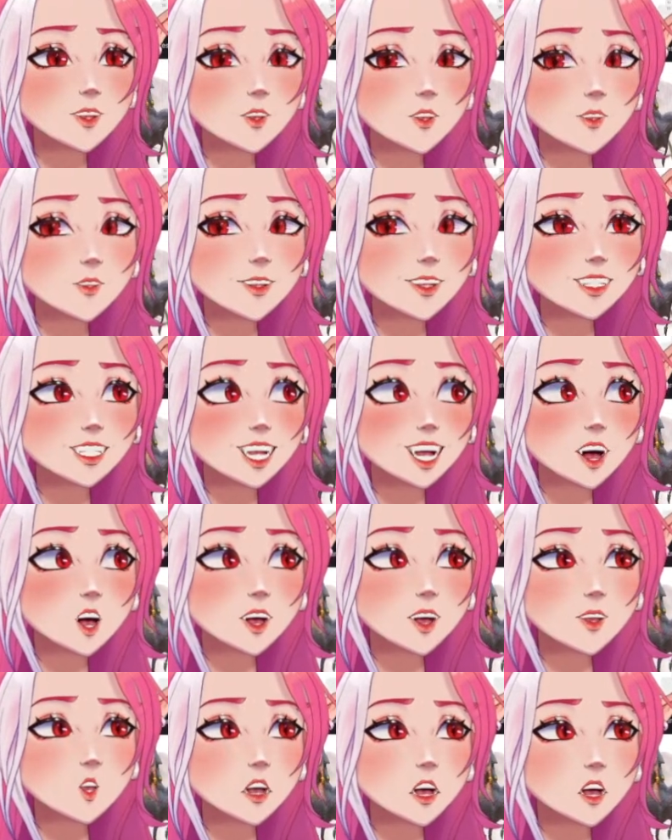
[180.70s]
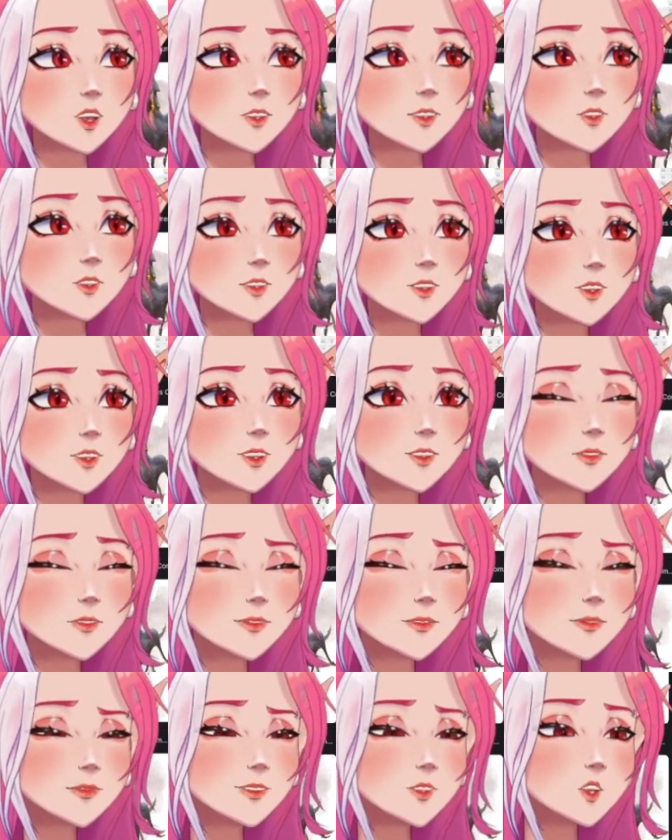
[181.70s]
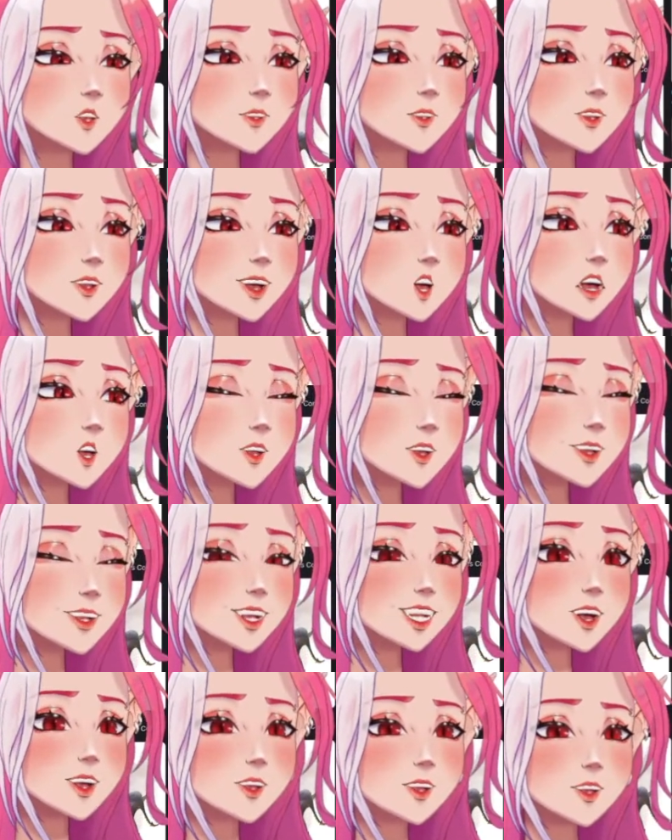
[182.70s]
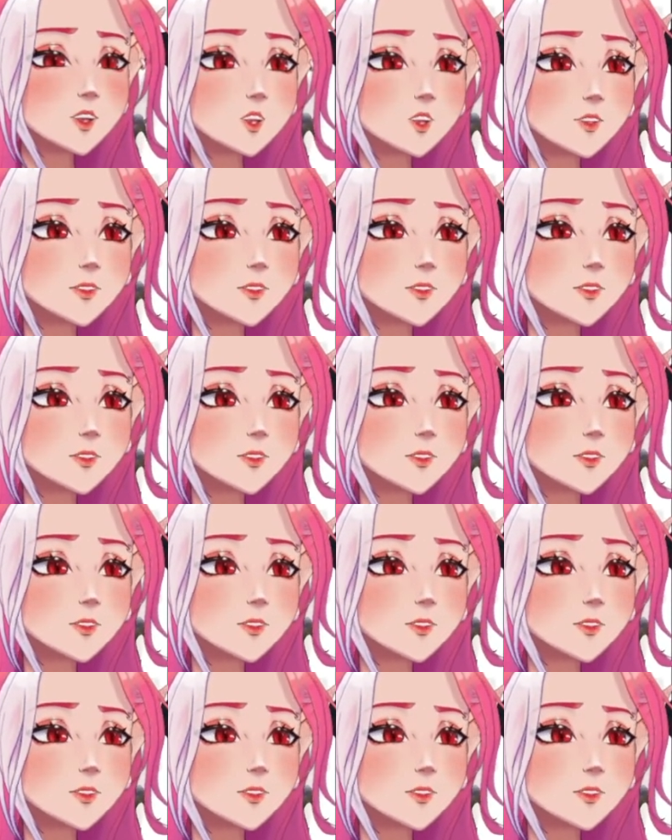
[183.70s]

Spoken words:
cast darkness. It suffocates you.